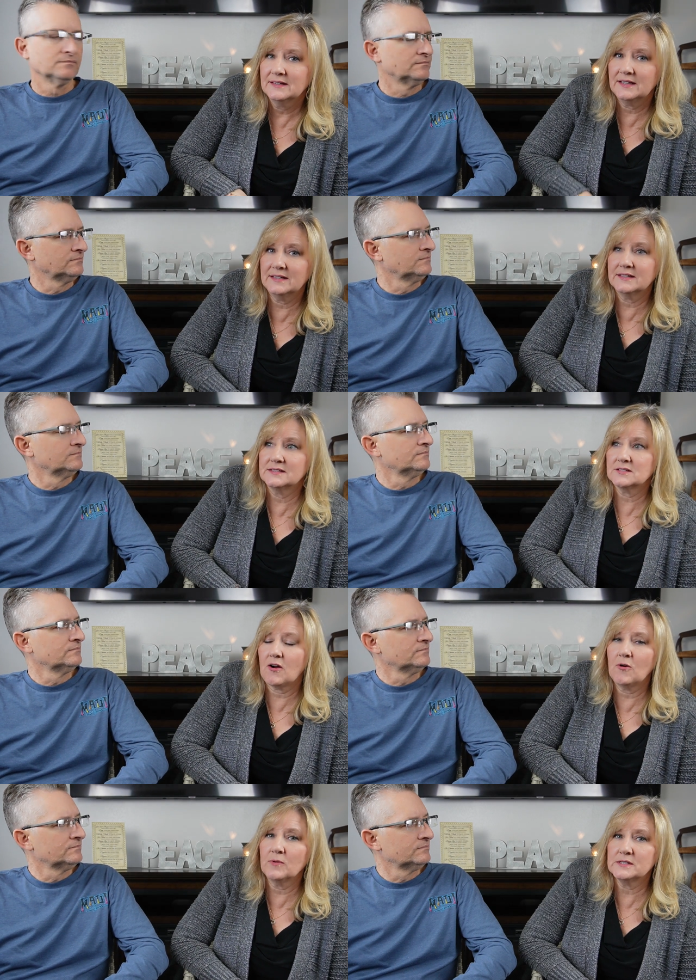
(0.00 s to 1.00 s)
Speaker 1: And
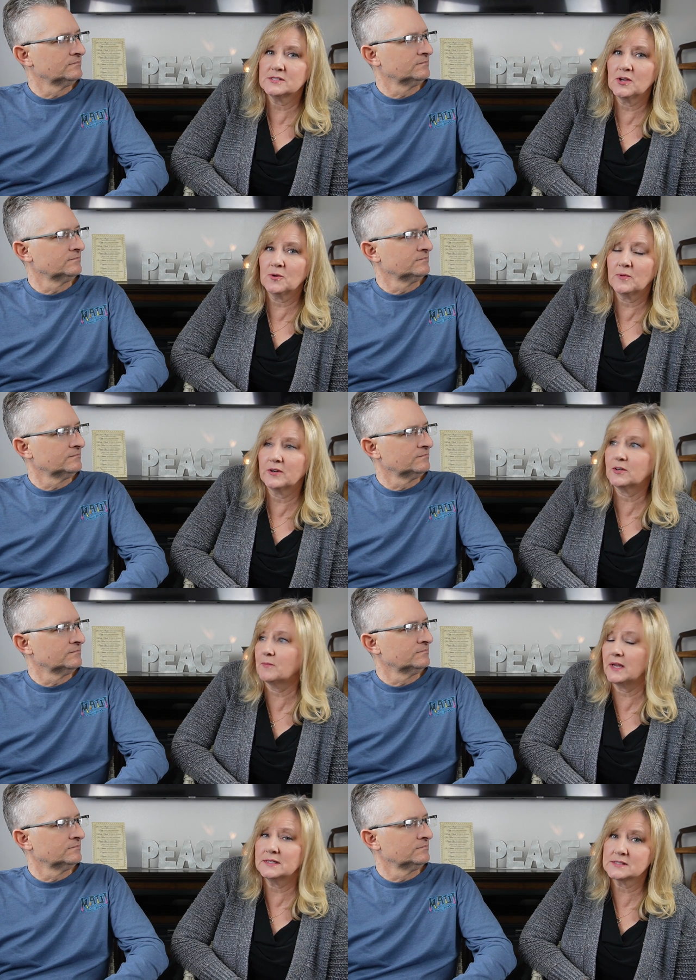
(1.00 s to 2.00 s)
always know where your
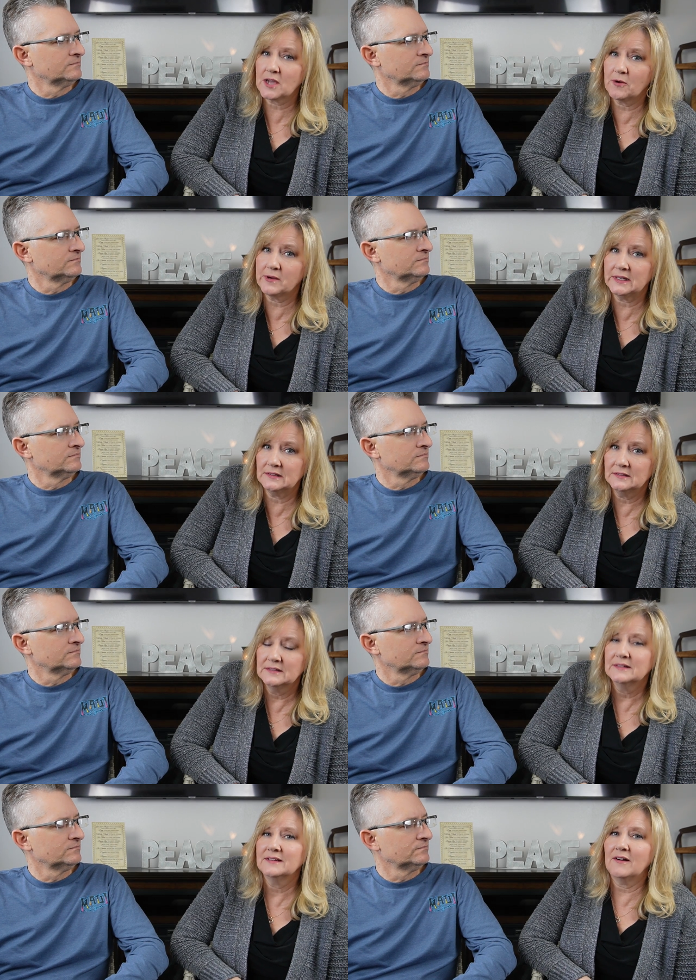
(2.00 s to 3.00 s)
money's going.
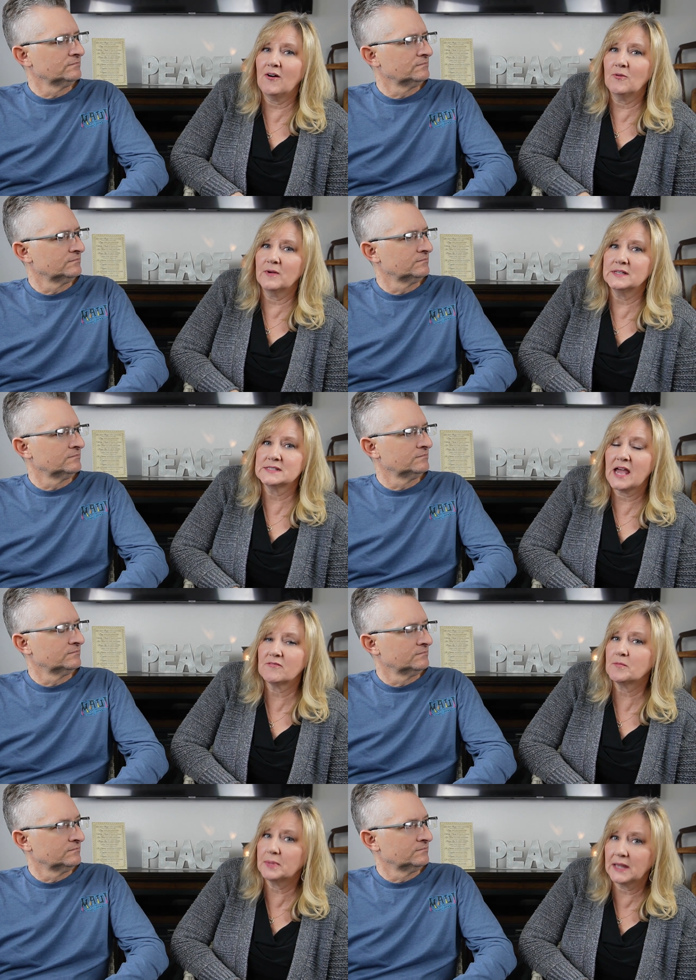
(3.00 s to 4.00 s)
Always
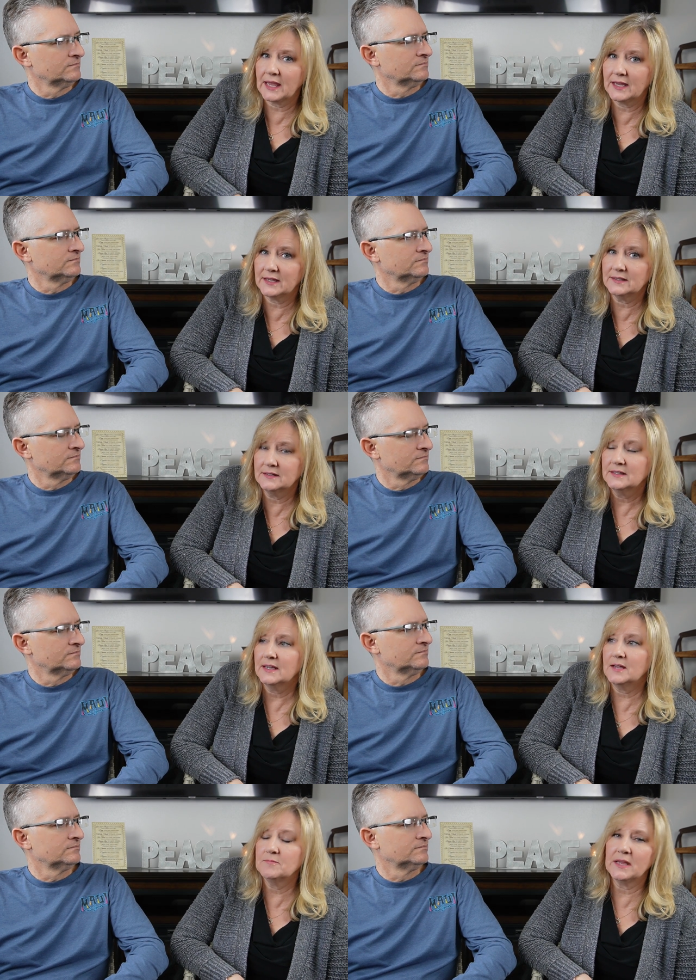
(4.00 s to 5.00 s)
have a plan
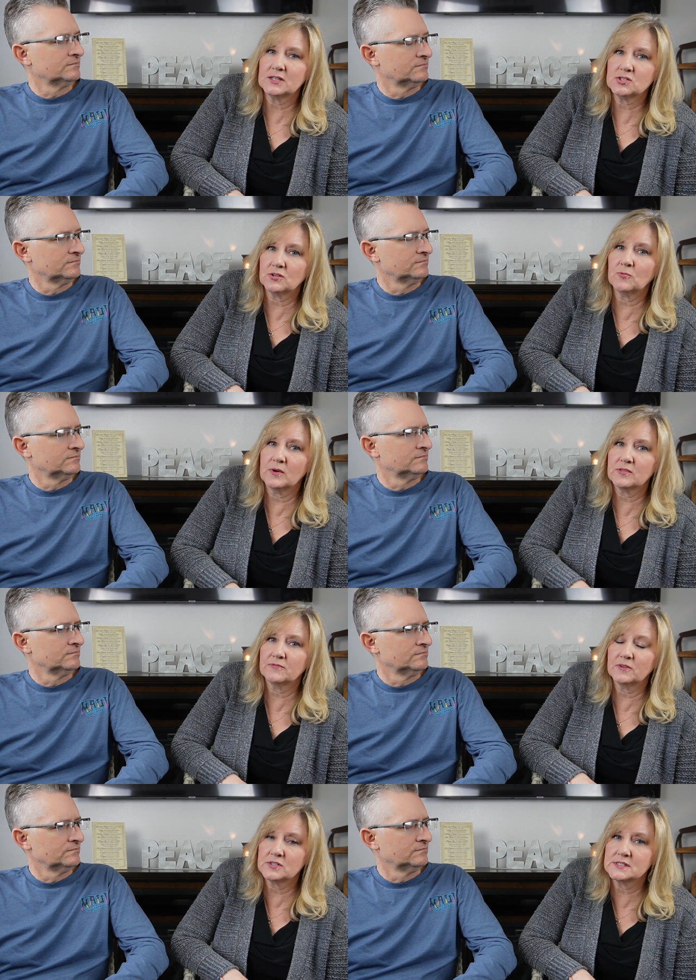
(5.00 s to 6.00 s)
and make sure one of the
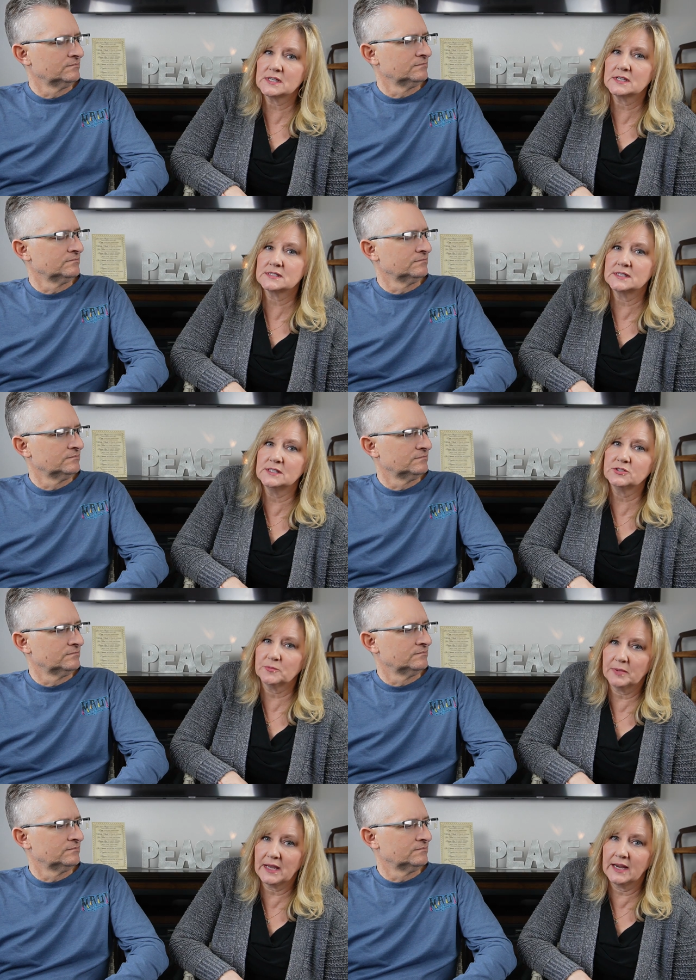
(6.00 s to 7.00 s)
first things in your
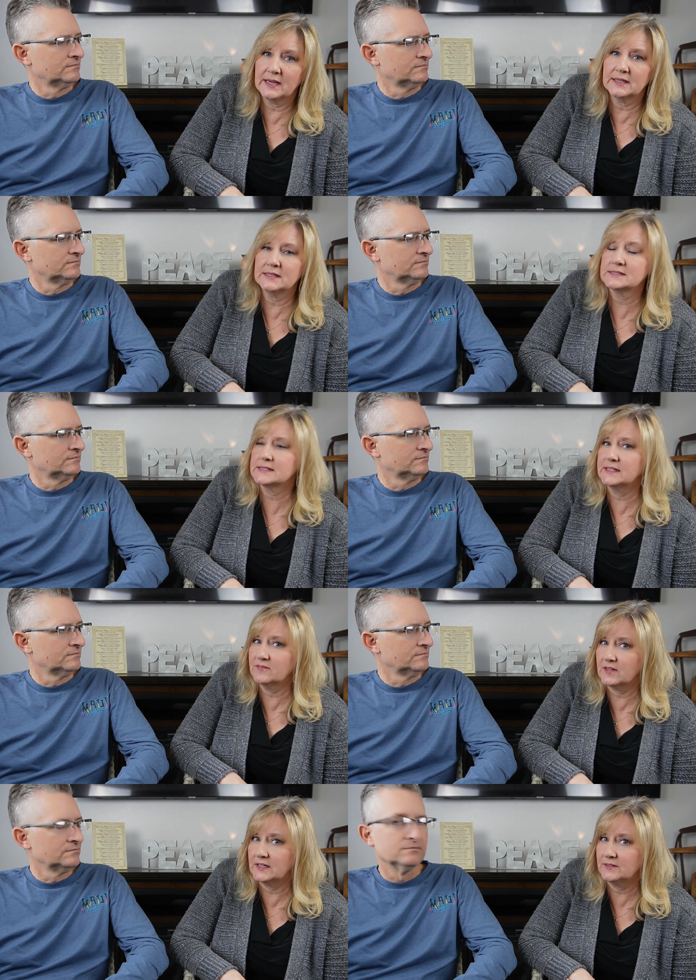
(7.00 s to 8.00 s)
plan is
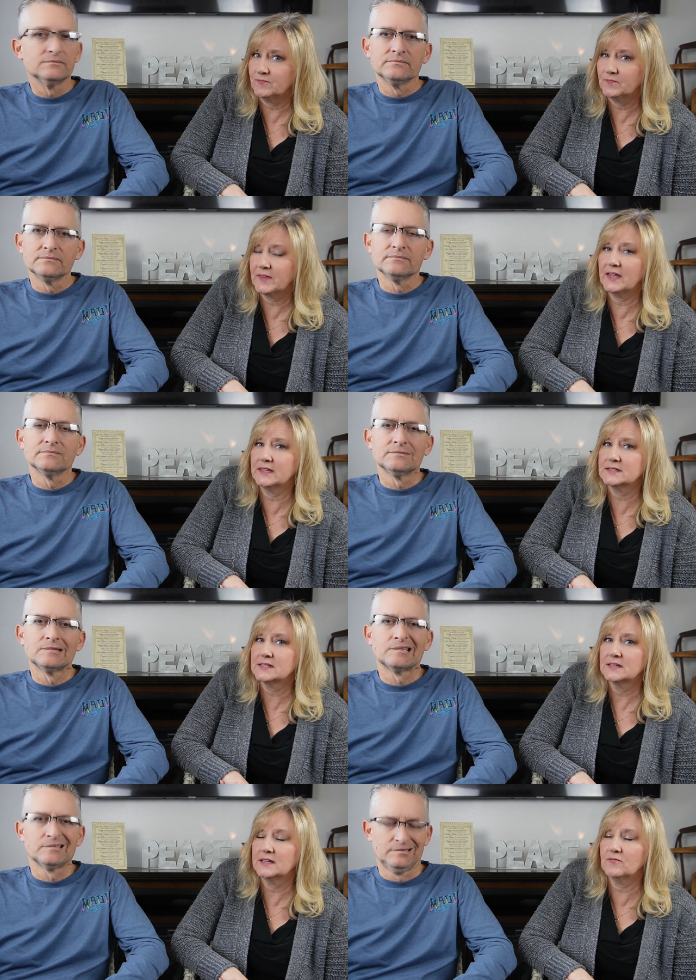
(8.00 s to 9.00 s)
giving. And
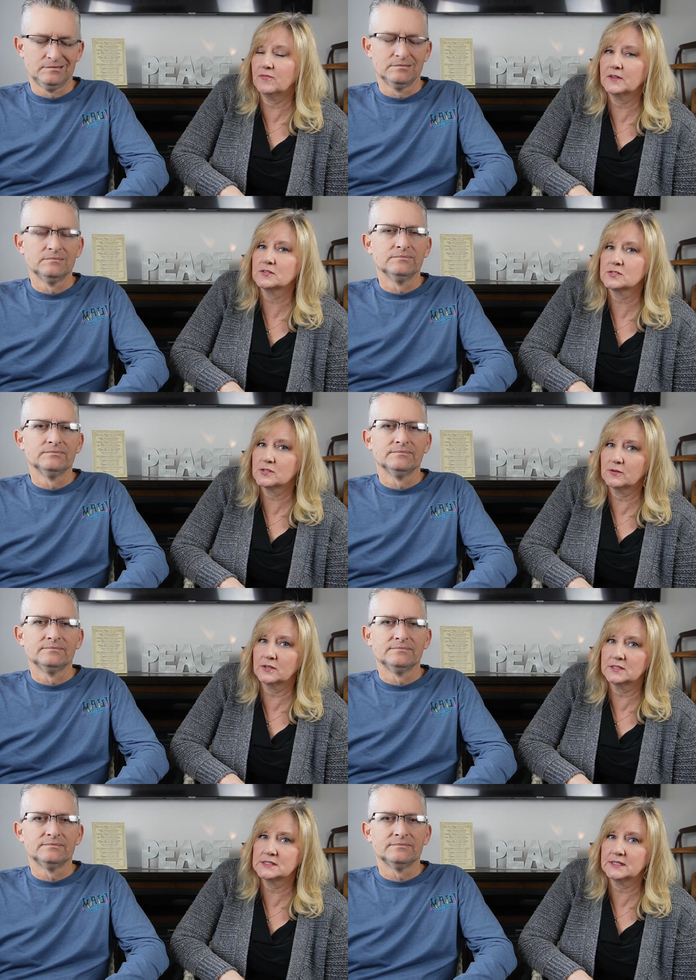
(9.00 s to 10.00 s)
it feels so
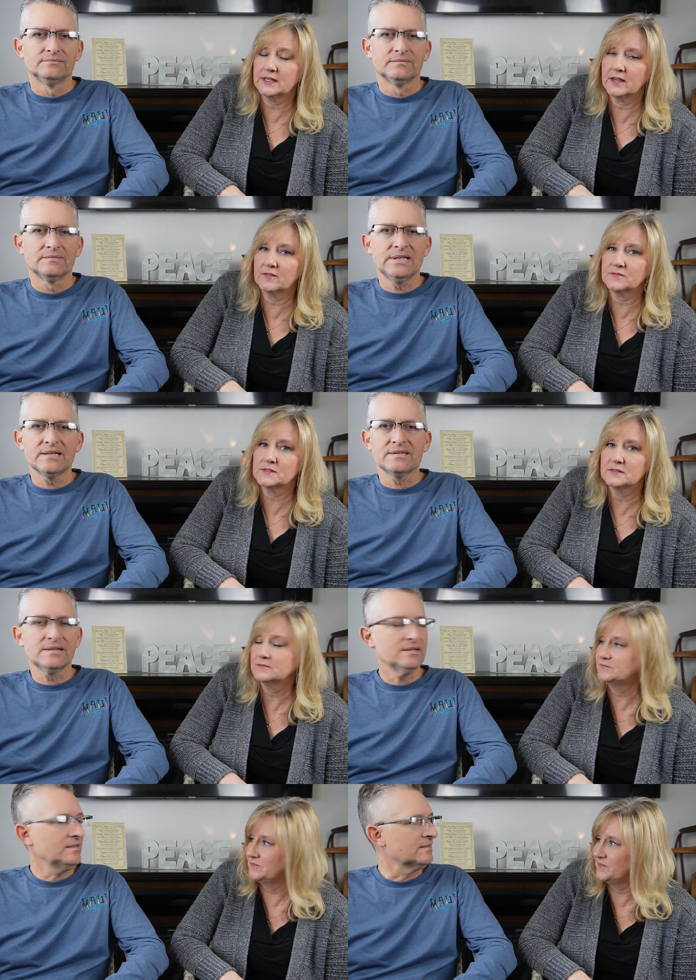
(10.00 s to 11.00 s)
good to give. Yes,
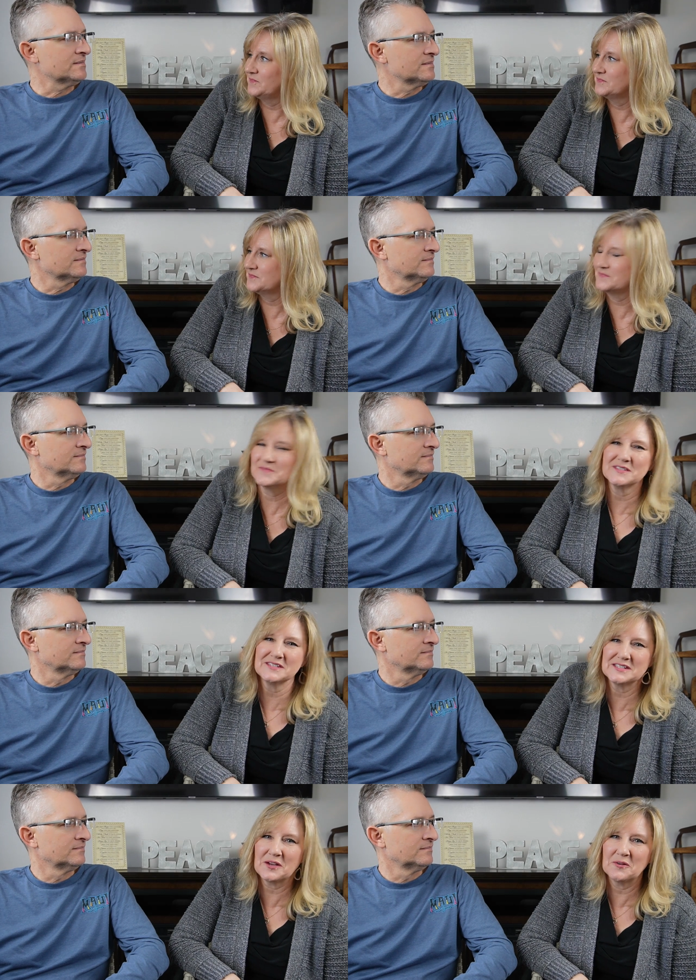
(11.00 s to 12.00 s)
it does.
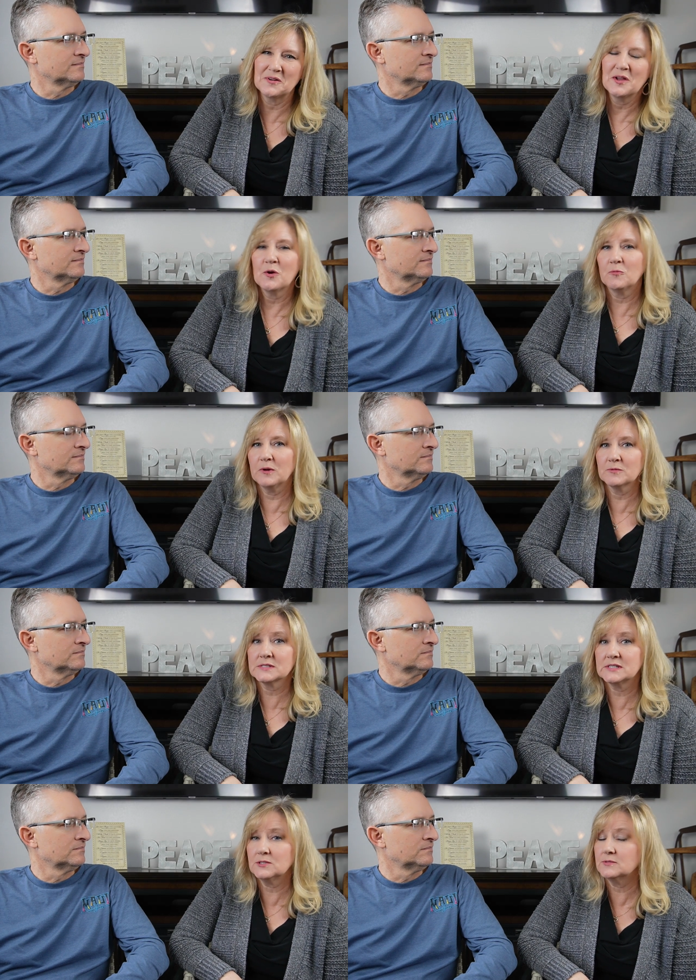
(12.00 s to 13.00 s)
So we will
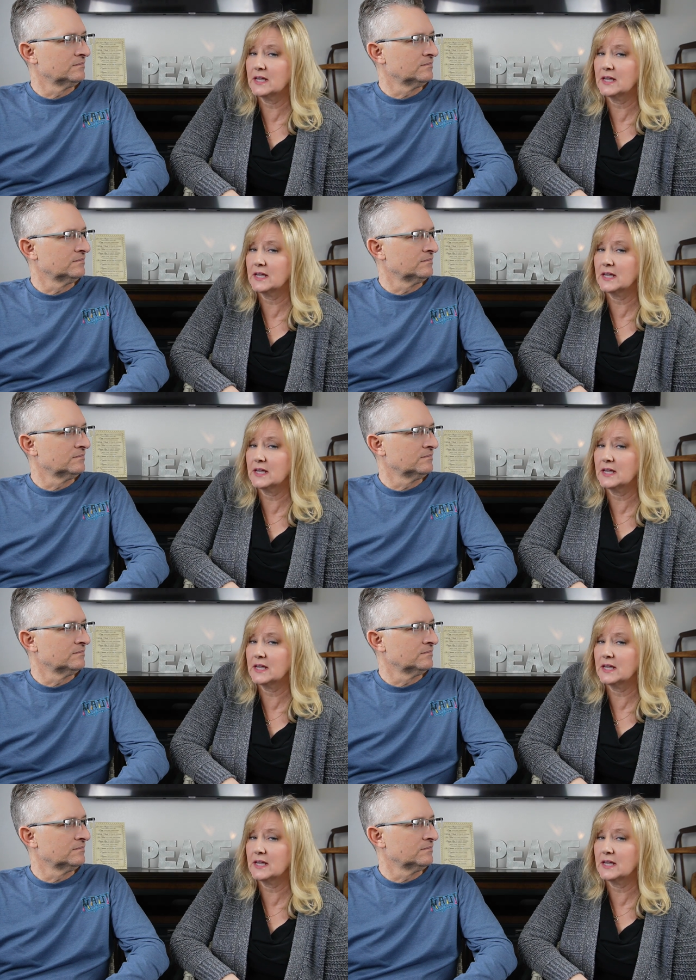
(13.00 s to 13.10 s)
see you